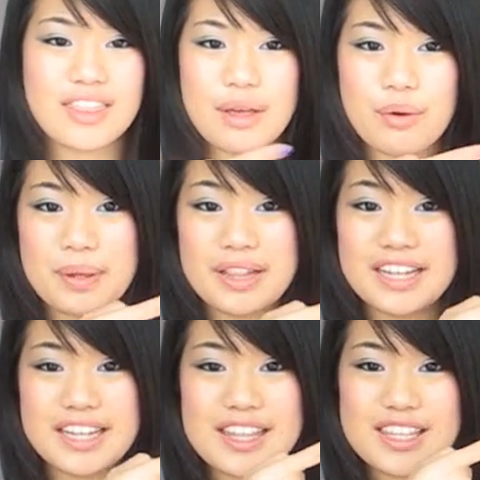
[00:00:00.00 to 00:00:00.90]
There will be a
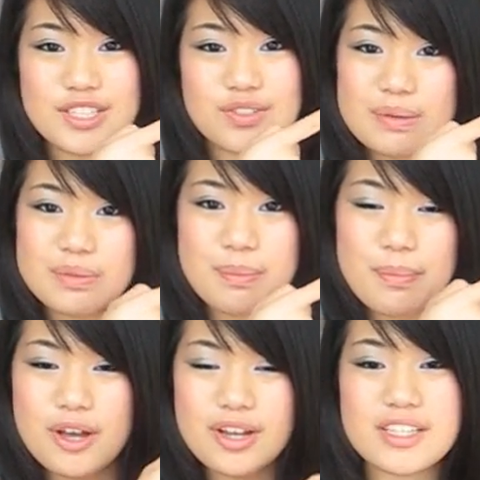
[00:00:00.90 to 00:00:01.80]
link in the description
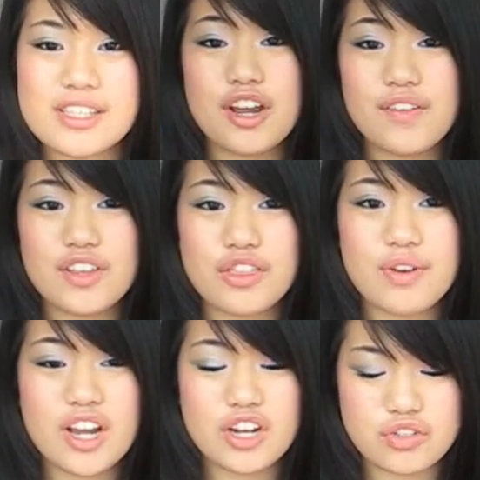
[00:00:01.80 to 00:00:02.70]
box. Over
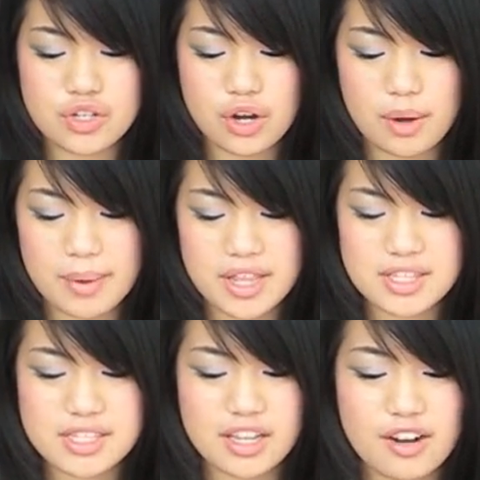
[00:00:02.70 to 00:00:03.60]
300
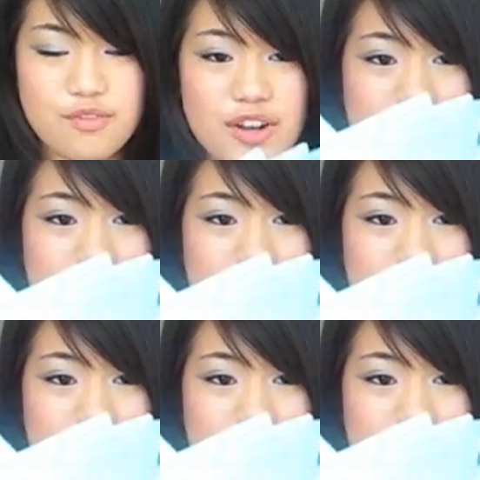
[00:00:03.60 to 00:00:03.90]
comments and I've